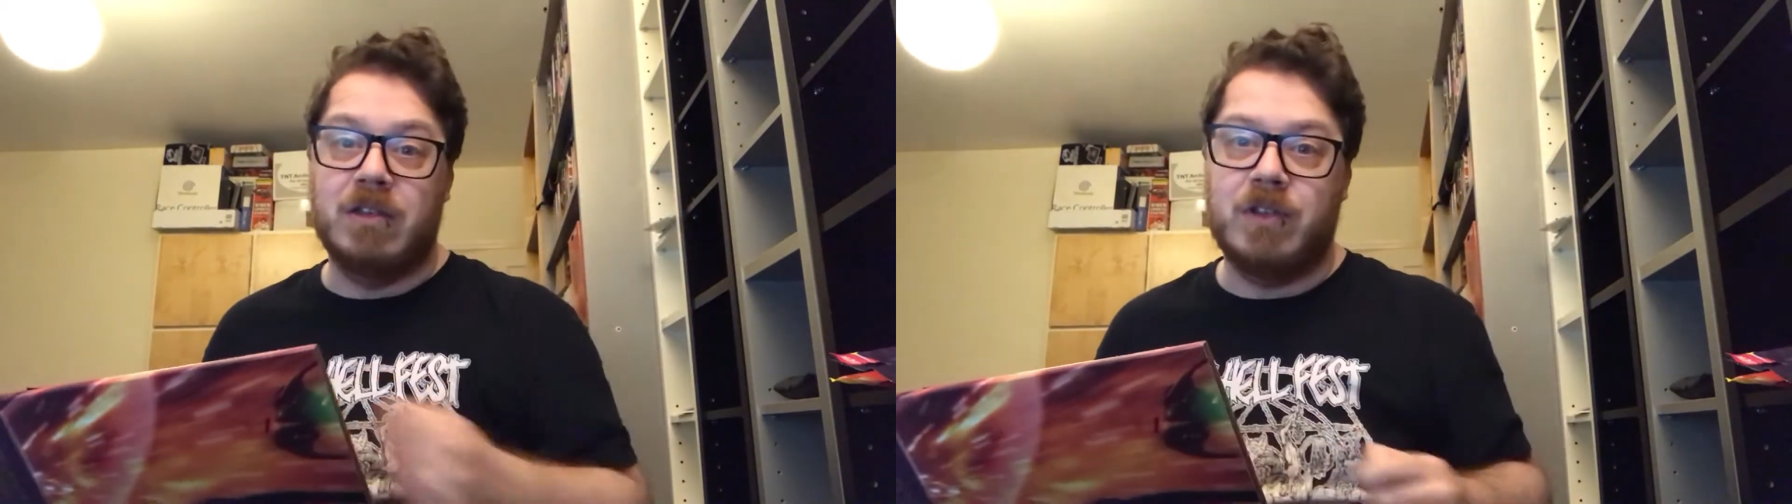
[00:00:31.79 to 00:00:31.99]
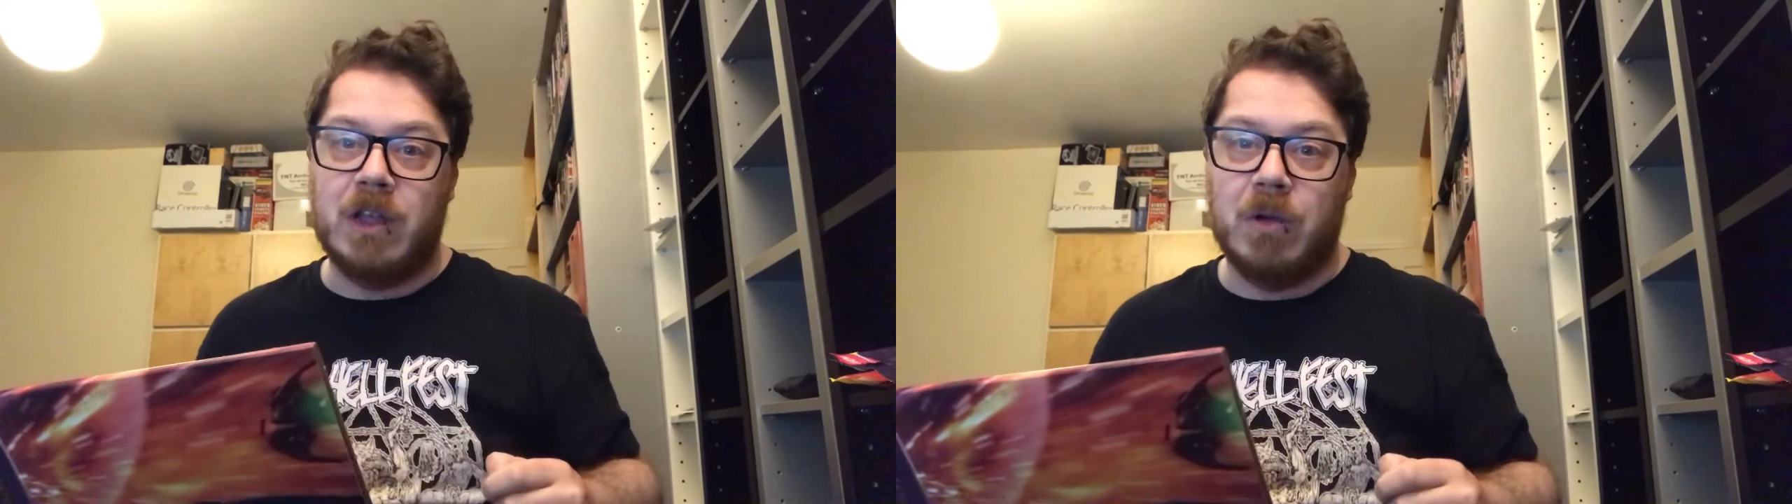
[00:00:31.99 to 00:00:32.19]

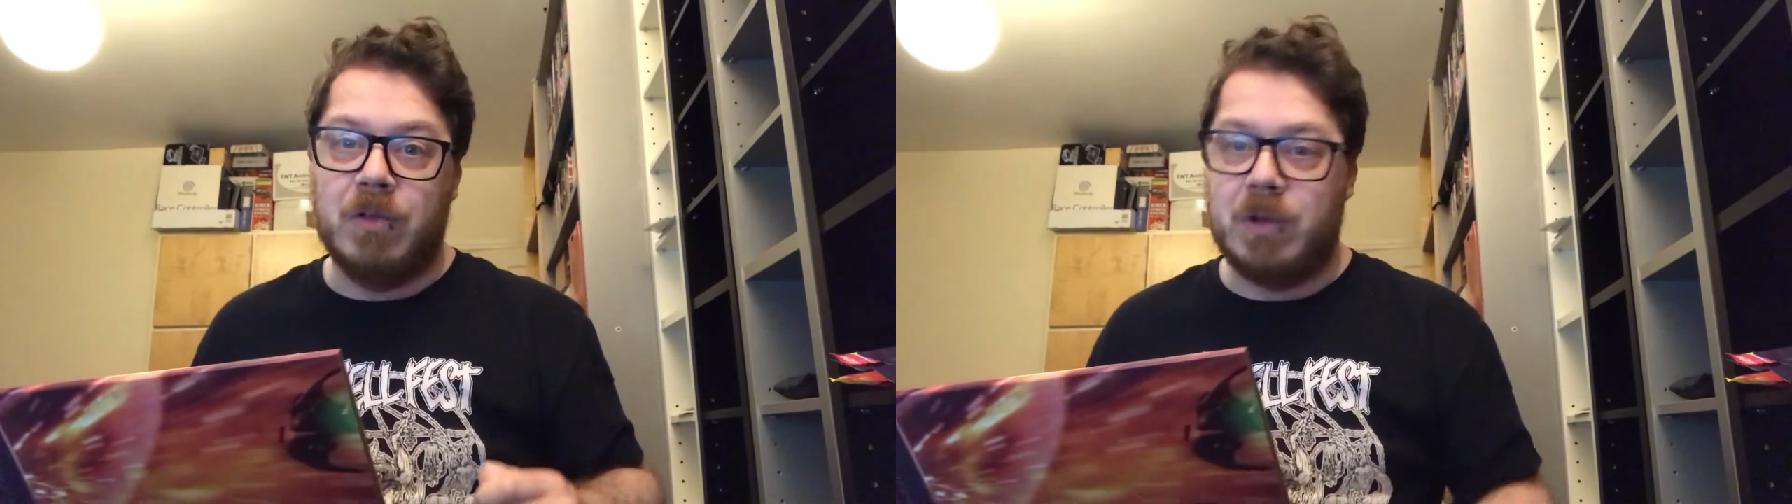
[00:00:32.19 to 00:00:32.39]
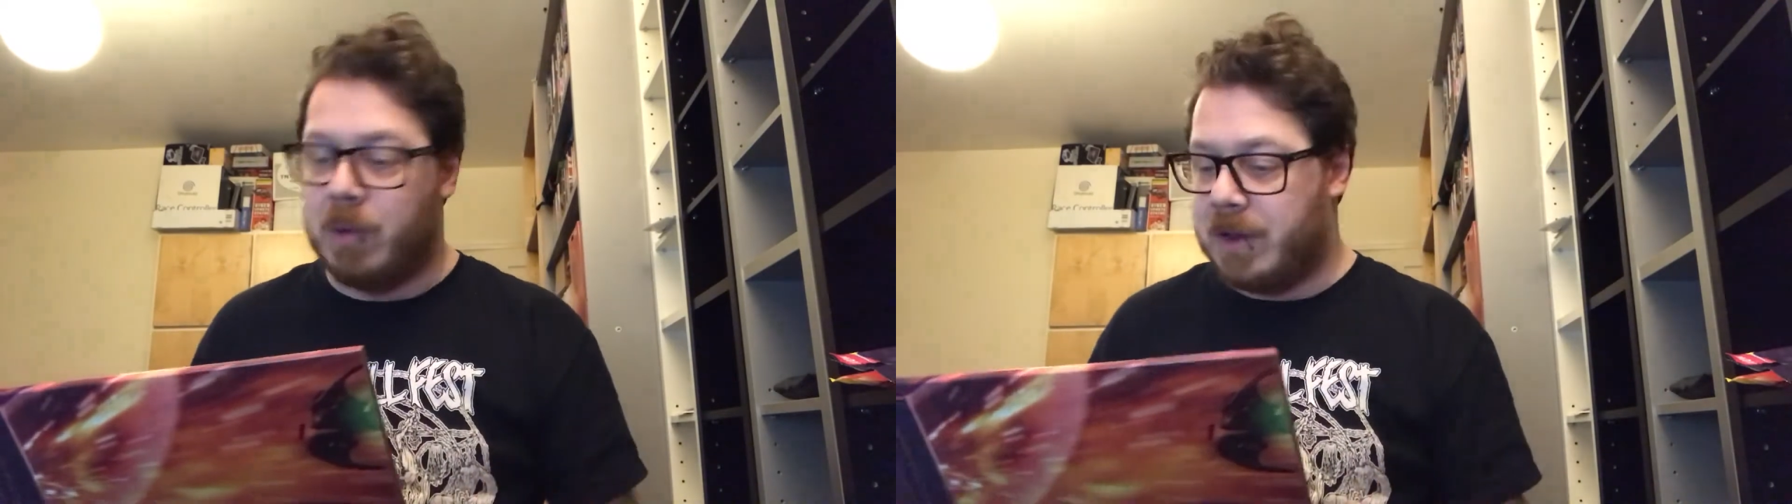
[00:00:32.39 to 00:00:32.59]
the video
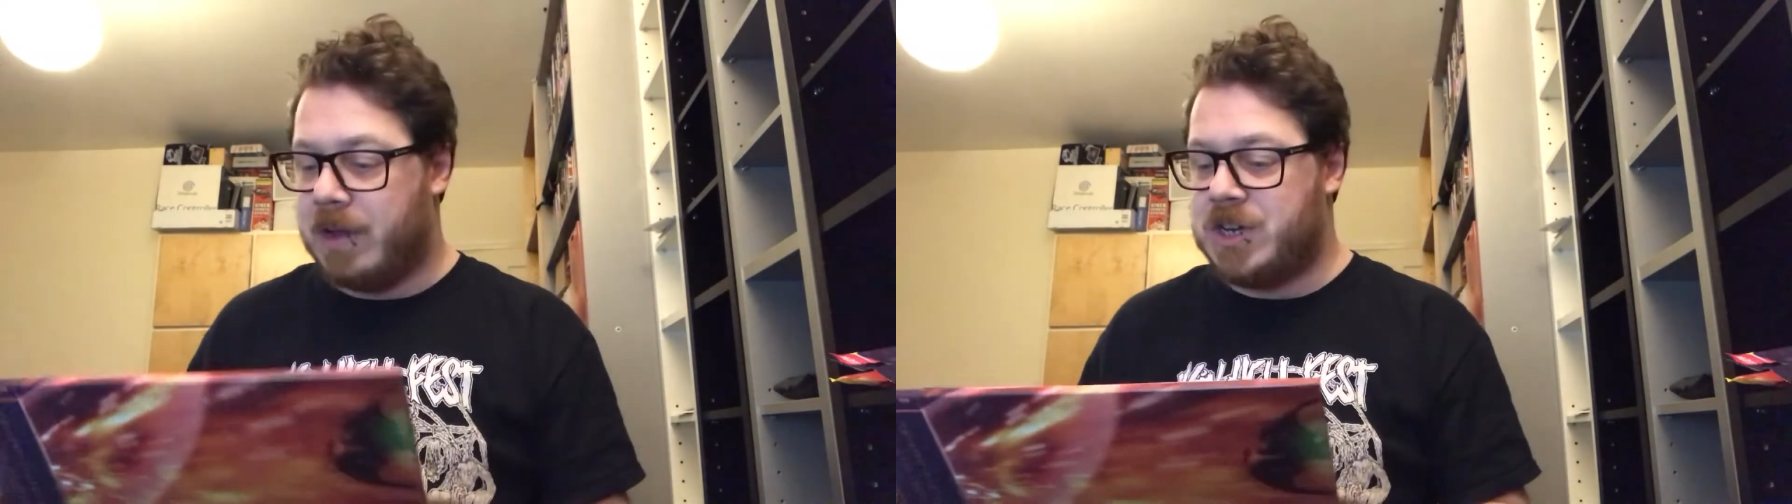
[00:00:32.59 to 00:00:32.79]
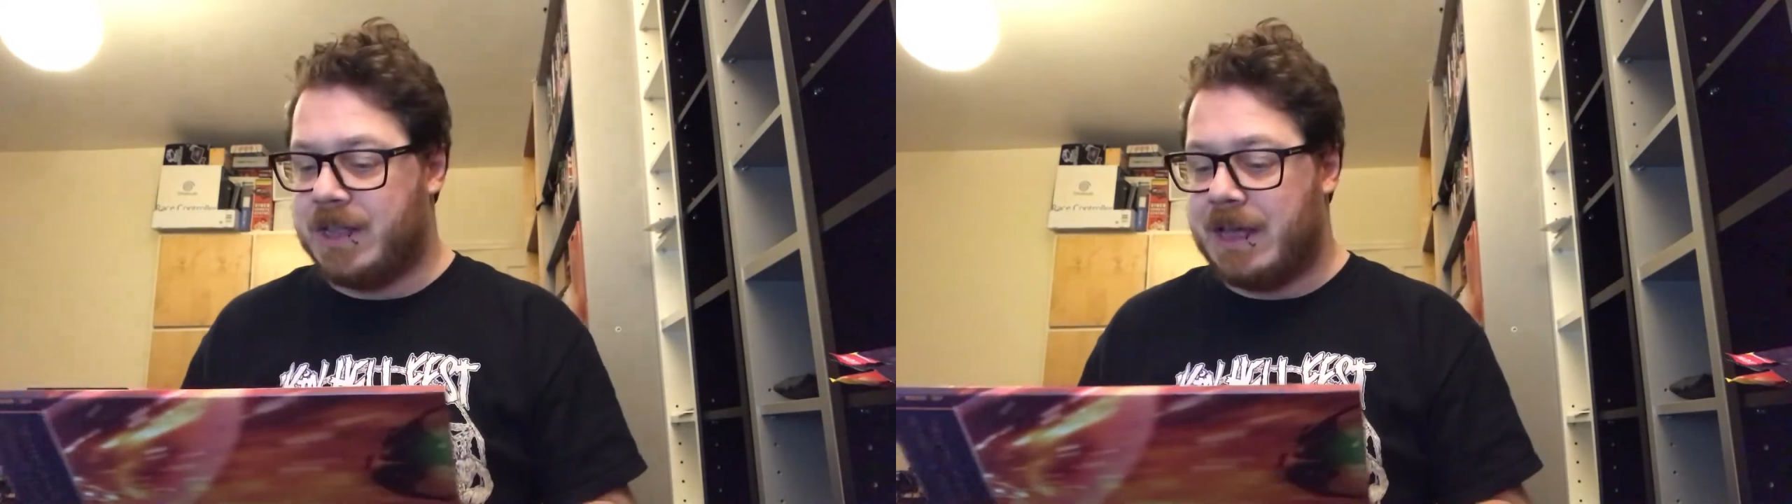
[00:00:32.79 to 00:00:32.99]
if you want to go
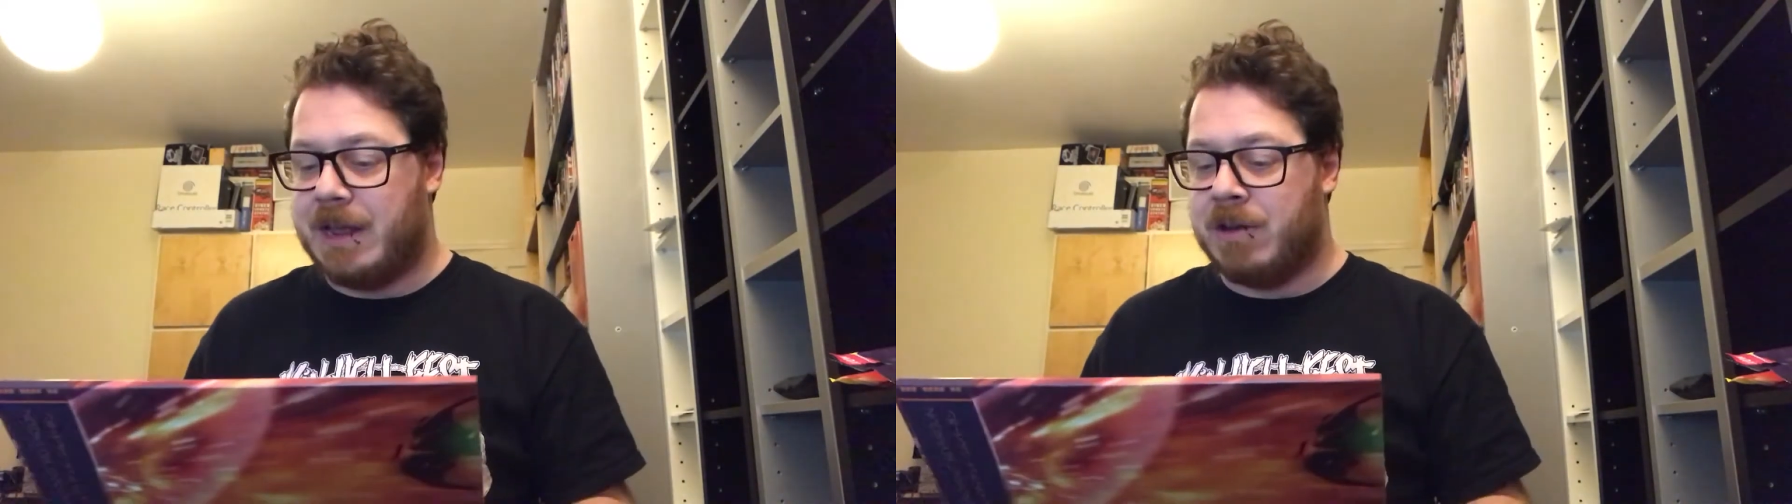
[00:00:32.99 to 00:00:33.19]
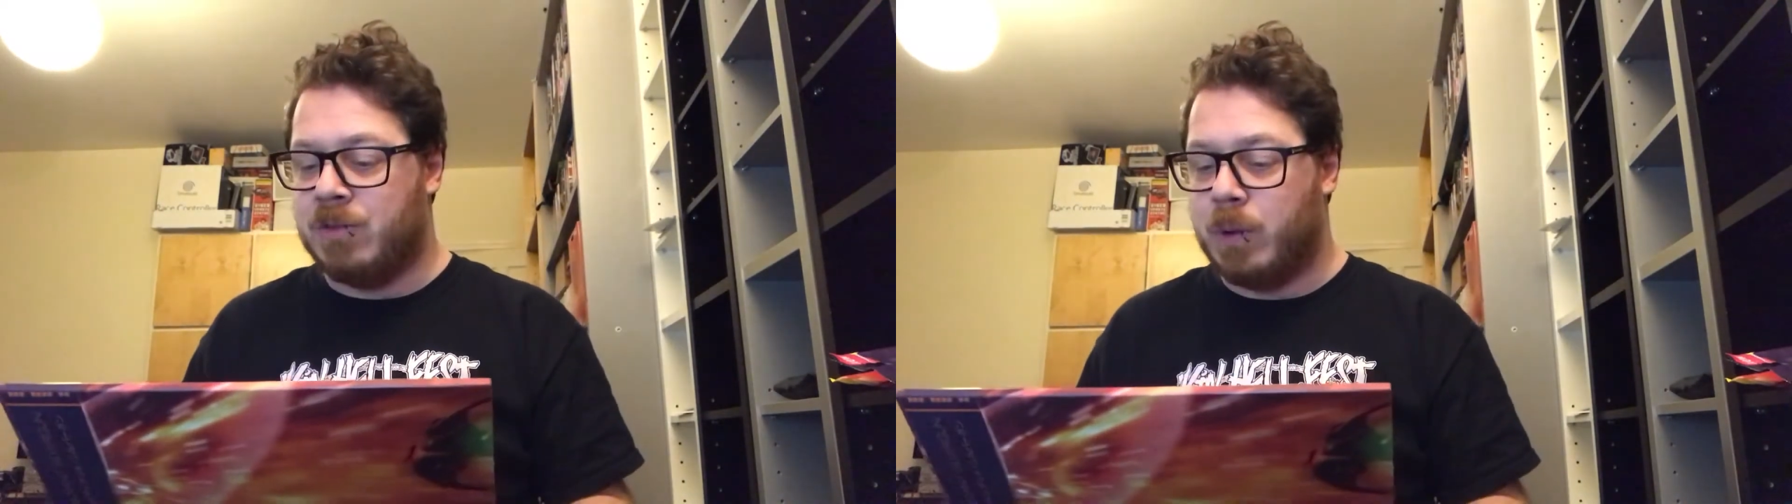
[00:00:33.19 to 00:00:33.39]
and check that
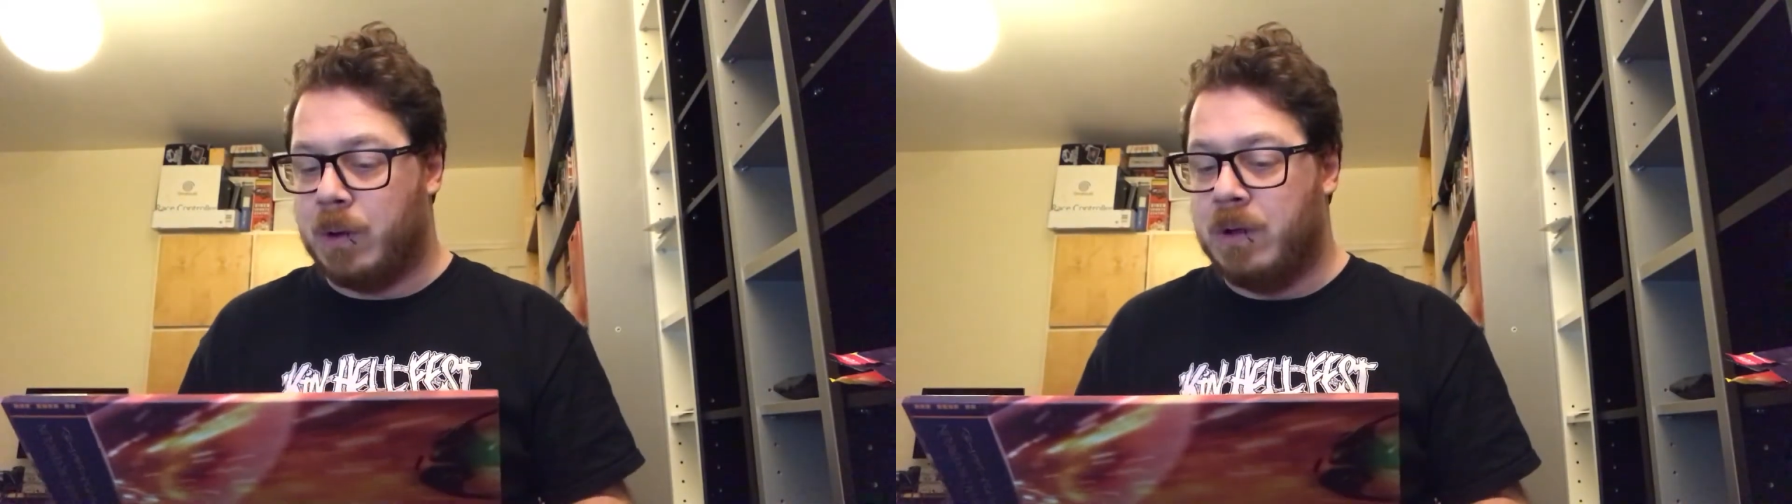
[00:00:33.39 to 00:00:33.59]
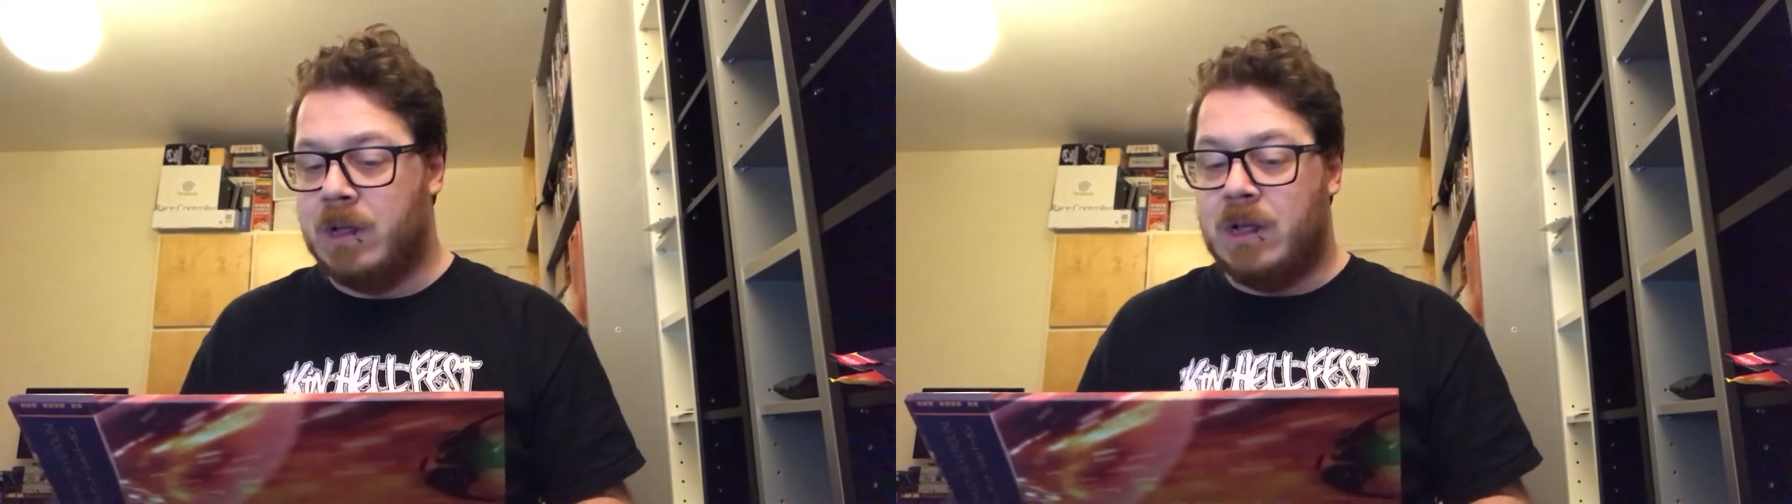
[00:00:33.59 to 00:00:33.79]
out as
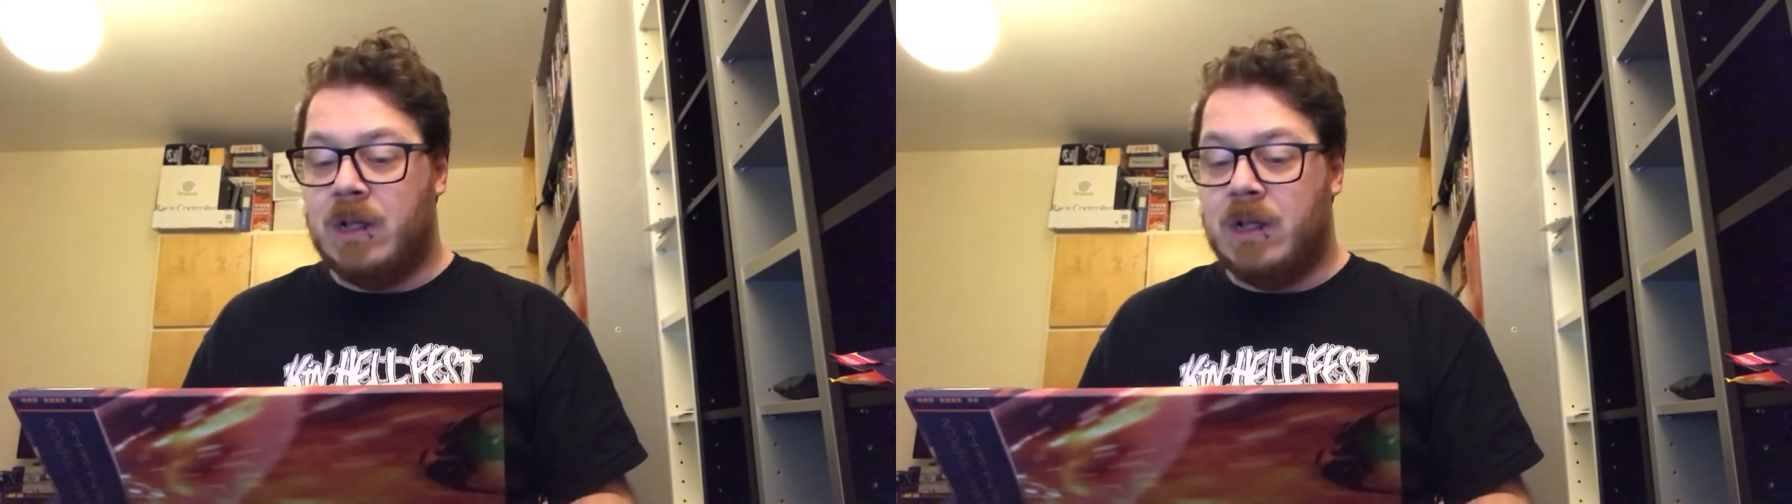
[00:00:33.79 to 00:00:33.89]
well.